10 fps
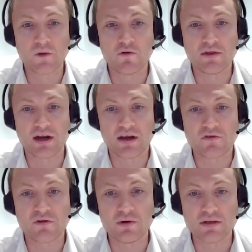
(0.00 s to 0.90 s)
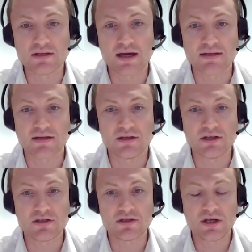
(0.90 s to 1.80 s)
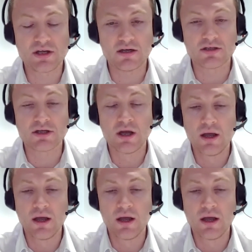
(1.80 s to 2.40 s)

over the next few months as conditions change.